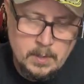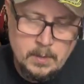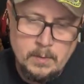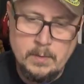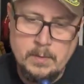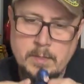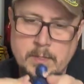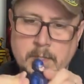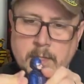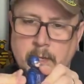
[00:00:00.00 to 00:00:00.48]

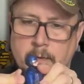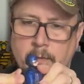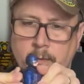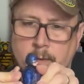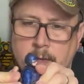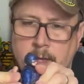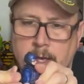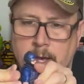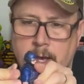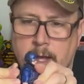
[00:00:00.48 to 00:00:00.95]
let's see if
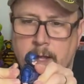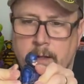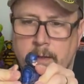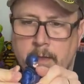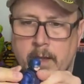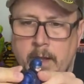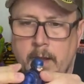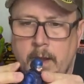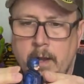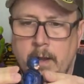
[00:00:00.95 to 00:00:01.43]
we got her
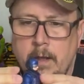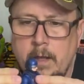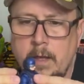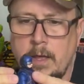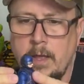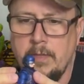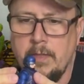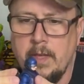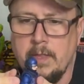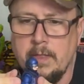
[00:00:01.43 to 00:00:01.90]
there.
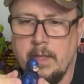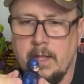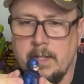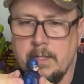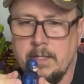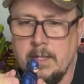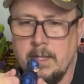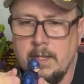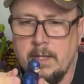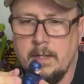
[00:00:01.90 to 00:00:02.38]
I think
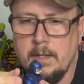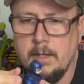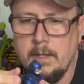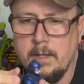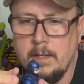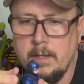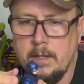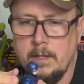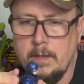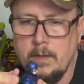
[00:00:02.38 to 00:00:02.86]
that's it.
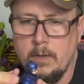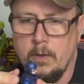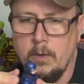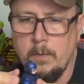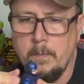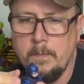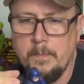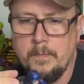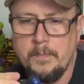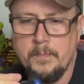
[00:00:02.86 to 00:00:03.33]

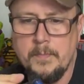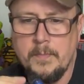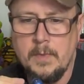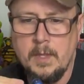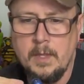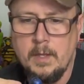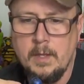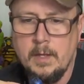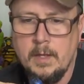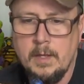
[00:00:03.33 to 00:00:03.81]
Nope,
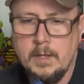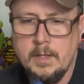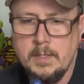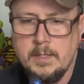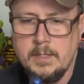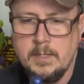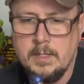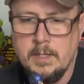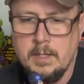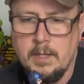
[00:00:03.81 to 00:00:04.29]

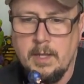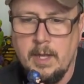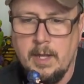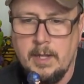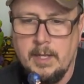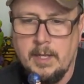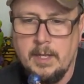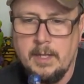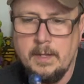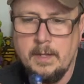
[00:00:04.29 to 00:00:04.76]
still
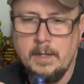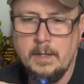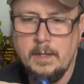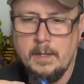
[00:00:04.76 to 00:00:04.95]
not it.